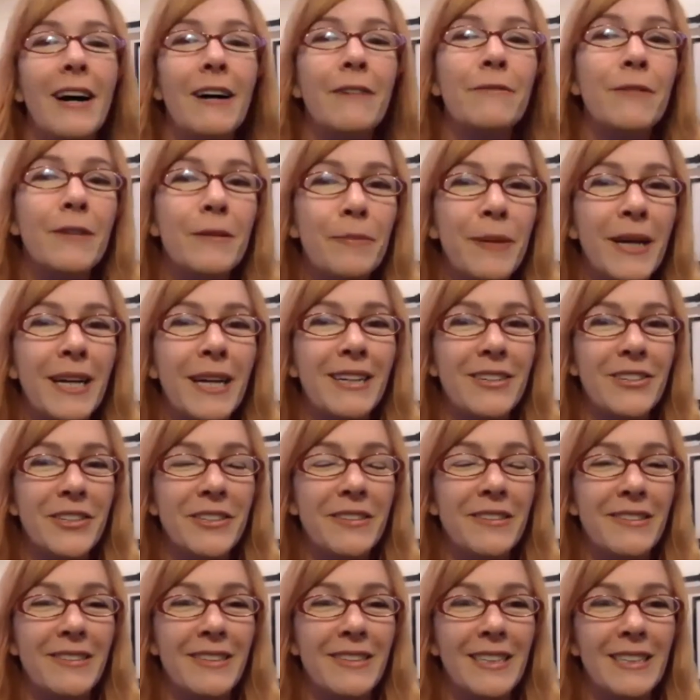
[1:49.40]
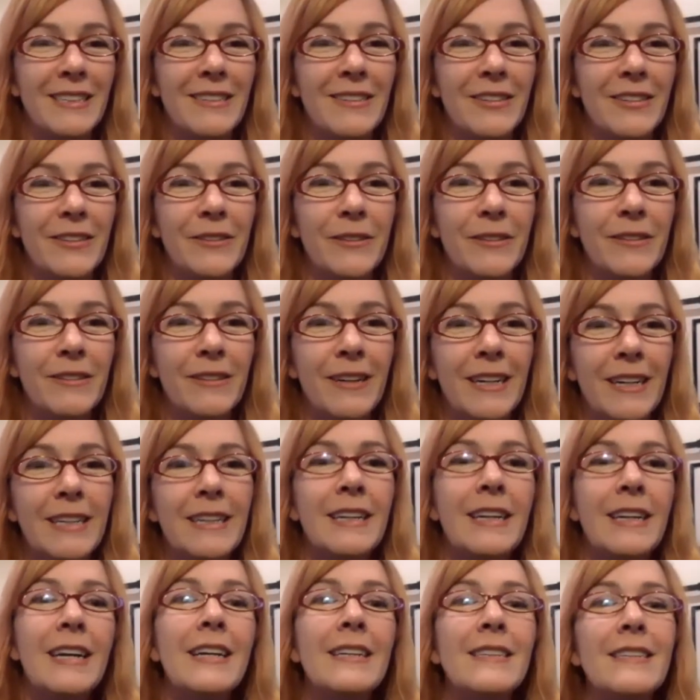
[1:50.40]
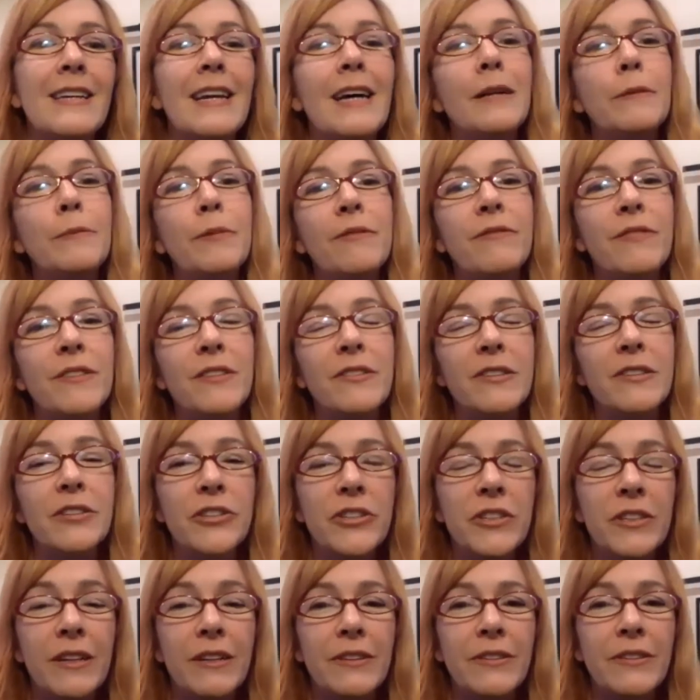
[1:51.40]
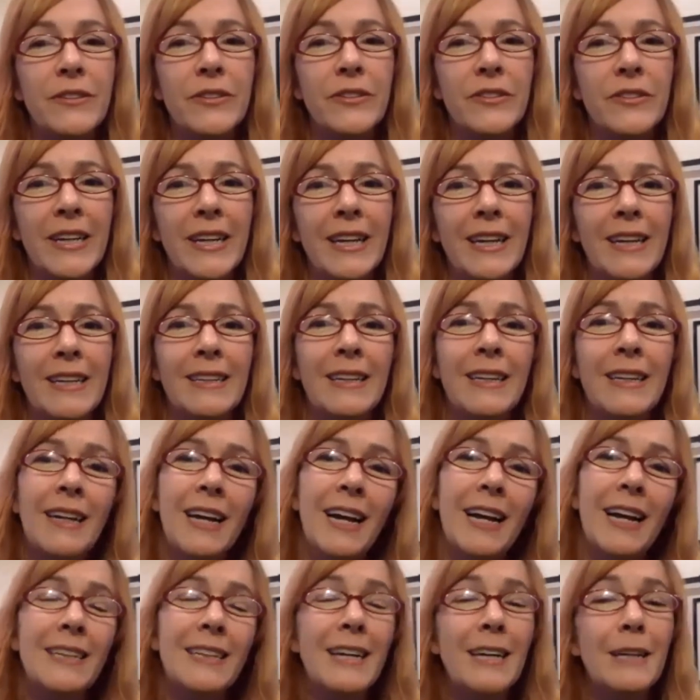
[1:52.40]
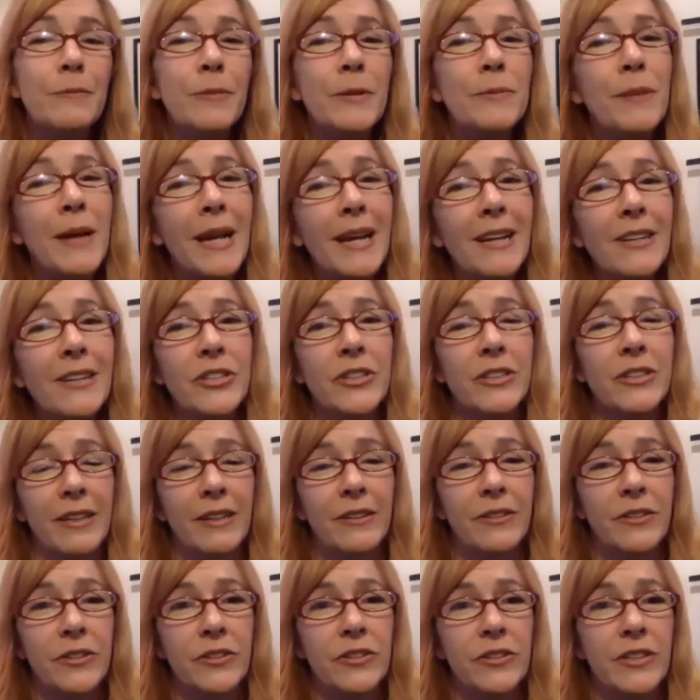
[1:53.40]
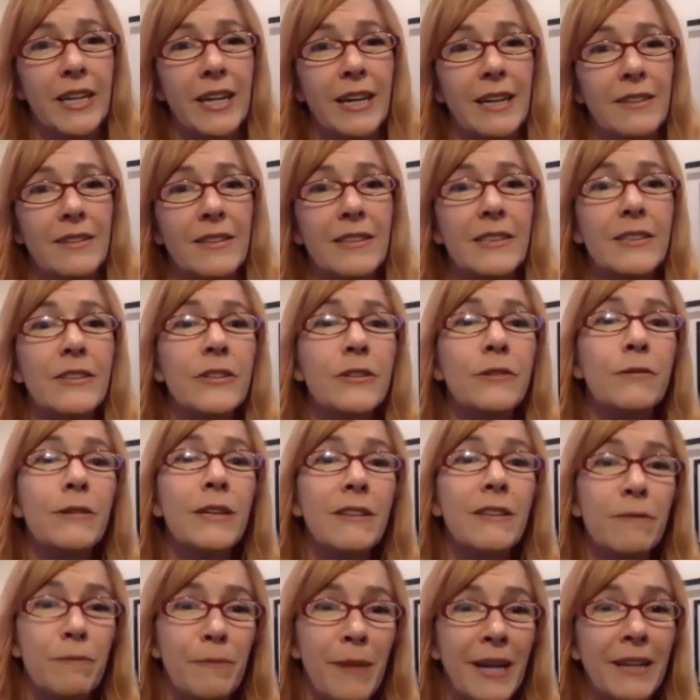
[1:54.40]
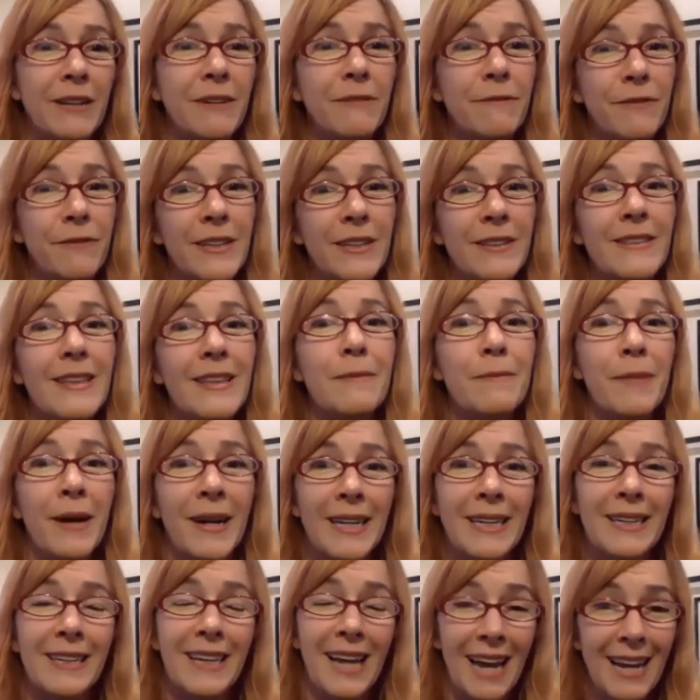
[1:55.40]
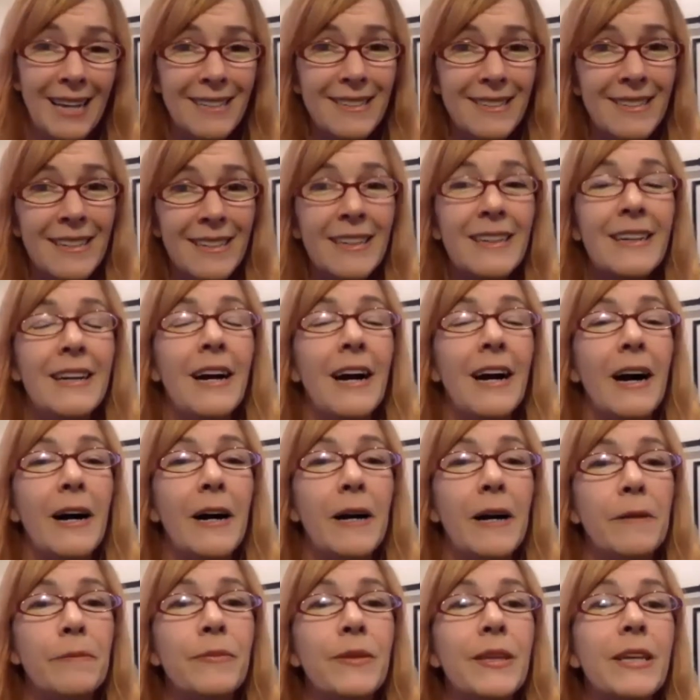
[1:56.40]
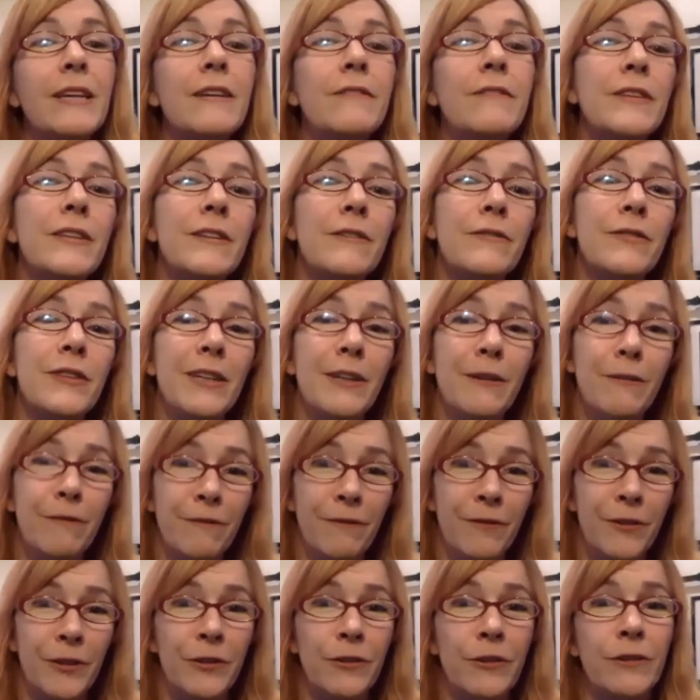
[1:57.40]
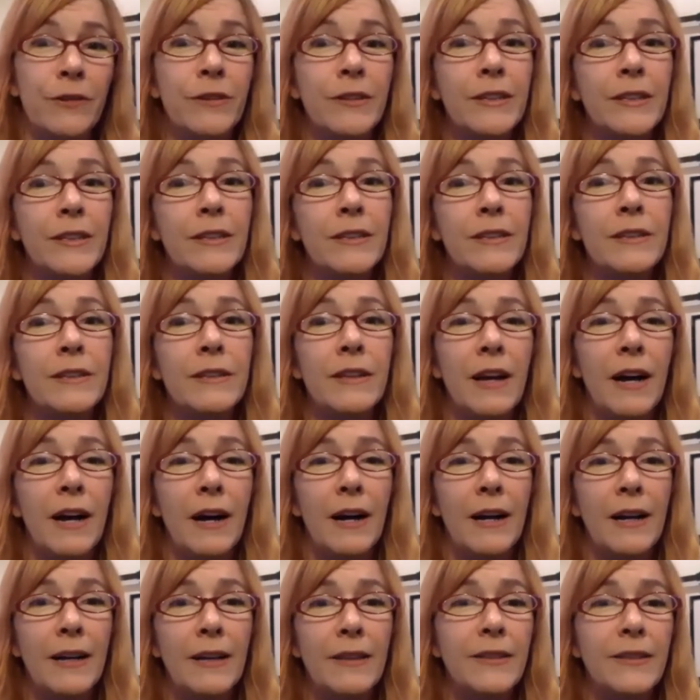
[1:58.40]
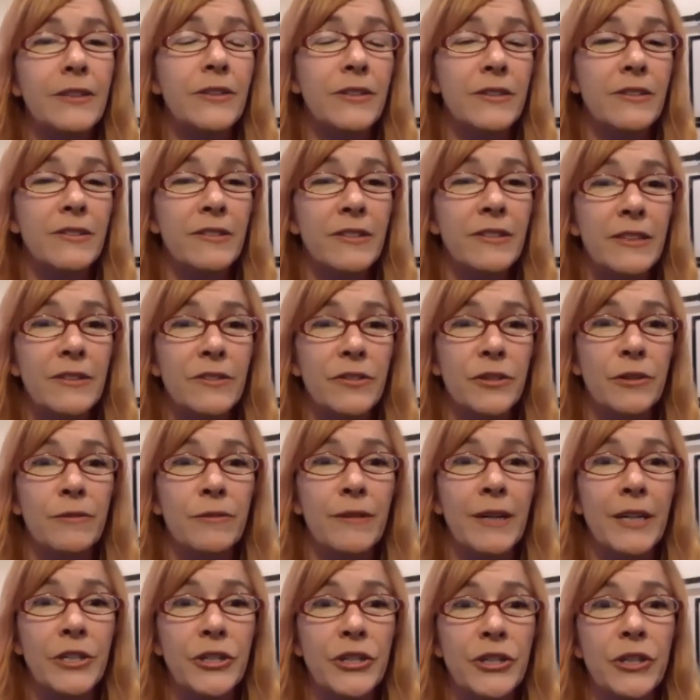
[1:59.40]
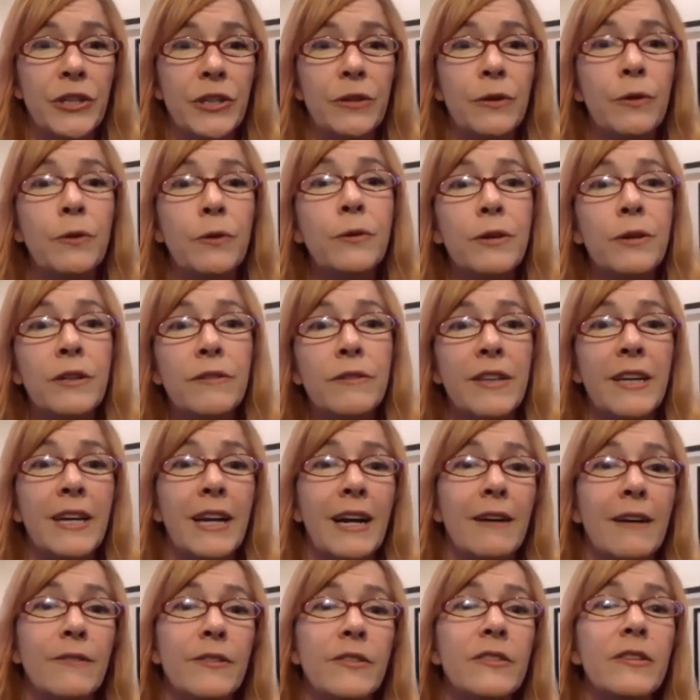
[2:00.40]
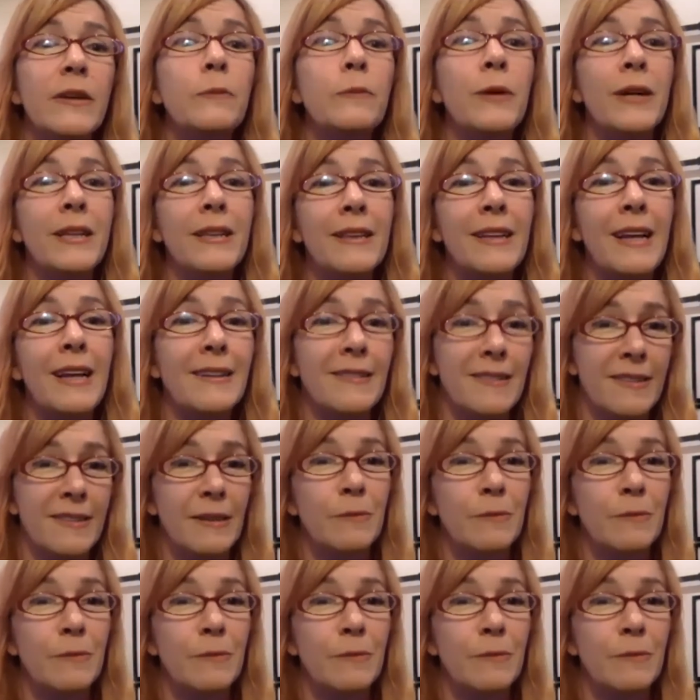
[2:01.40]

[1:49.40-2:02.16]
of what patients needed to look like to help a physician understand and help a patient understand the degree of benefit they might get, even if they're further in their disease duration or if they have somewhat less